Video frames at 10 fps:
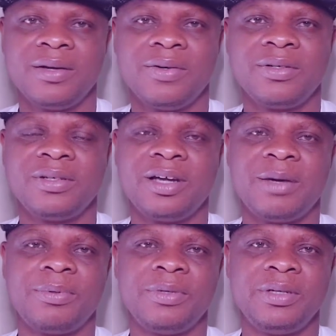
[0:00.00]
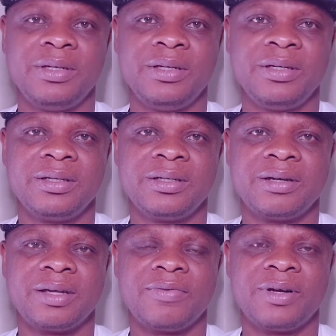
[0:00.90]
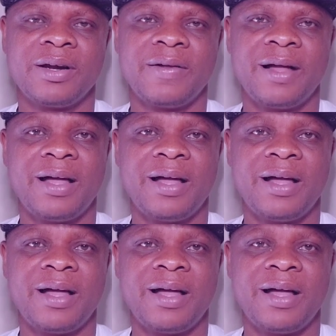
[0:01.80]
What's really happening in South Africa?